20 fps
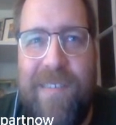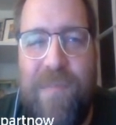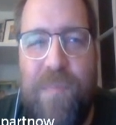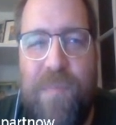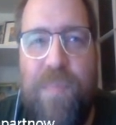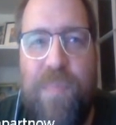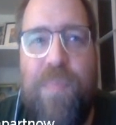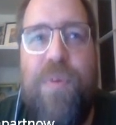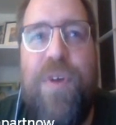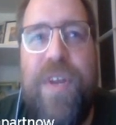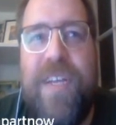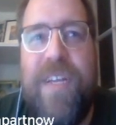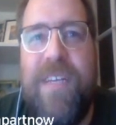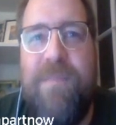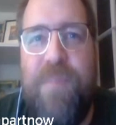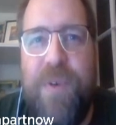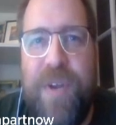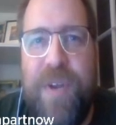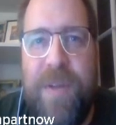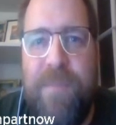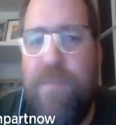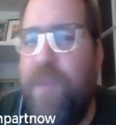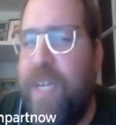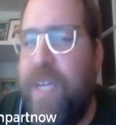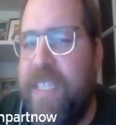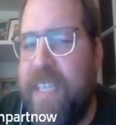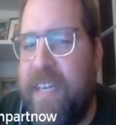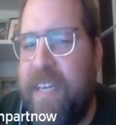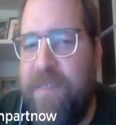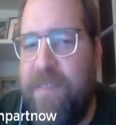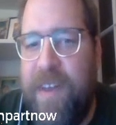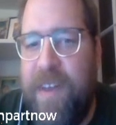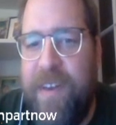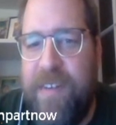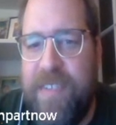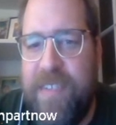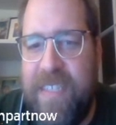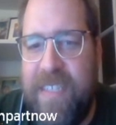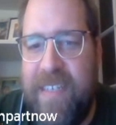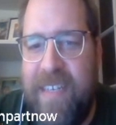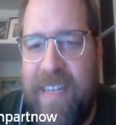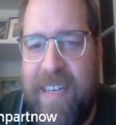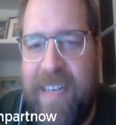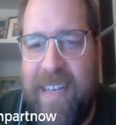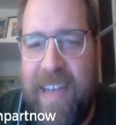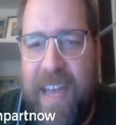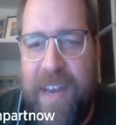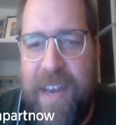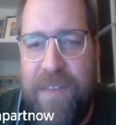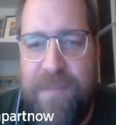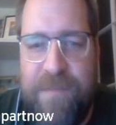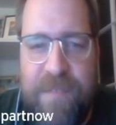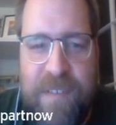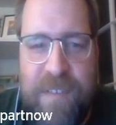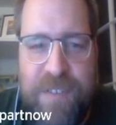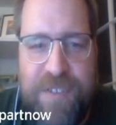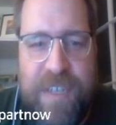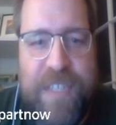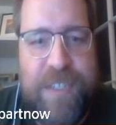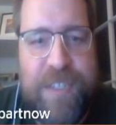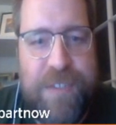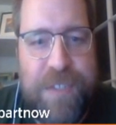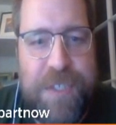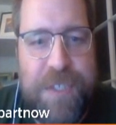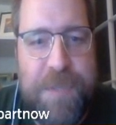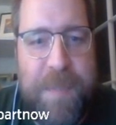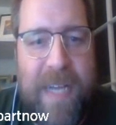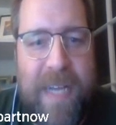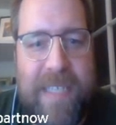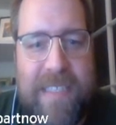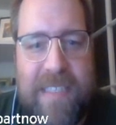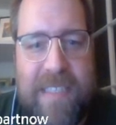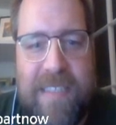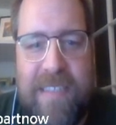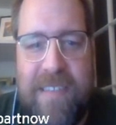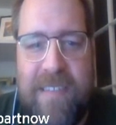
putting weak side defenders in kind of treacherous spots.